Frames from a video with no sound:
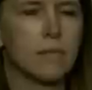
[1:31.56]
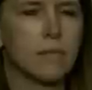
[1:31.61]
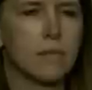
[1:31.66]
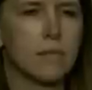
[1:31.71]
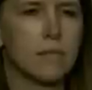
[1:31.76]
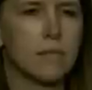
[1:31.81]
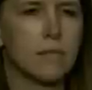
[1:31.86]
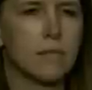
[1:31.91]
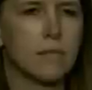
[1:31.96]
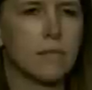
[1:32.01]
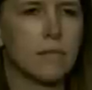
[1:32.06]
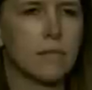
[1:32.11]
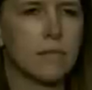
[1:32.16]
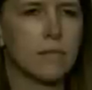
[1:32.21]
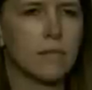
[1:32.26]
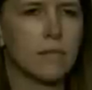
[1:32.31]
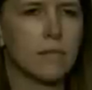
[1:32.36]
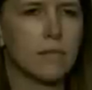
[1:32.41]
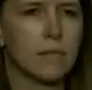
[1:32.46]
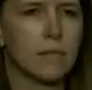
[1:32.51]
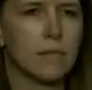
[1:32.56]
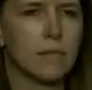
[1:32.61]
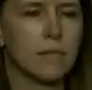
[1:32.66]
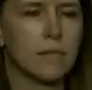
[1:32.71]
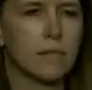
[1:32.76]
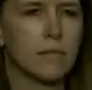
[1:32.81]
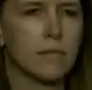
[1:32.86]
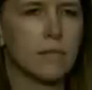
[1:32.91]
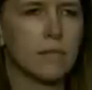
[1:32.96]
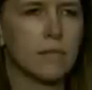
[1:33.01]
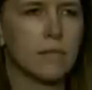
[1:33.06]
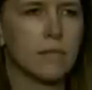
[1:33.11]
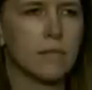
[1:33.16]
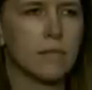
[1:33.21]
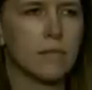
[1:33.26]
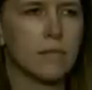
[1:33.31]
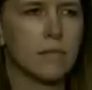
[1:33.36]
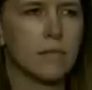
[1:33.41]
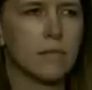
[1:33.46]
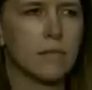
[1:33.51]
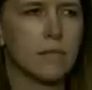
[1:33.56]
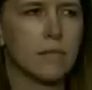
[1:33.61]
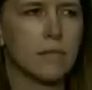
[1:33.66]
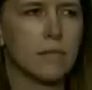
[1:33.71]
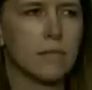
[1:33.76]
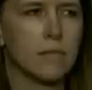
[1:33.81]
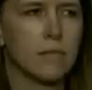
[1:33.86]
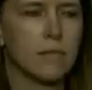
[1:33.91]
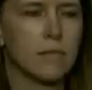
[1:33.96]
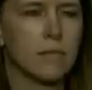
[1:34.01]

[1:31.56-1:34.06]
(not speaking)